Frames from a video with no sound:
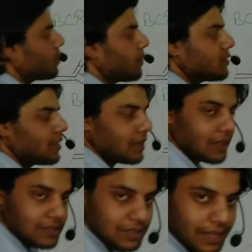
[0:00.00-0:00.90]
representing
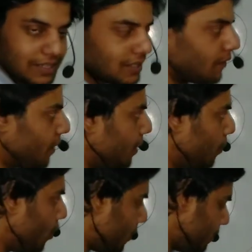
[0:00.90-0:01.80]
that's disulfide
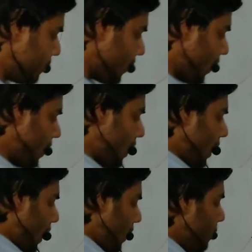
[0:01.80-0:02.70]
bond, and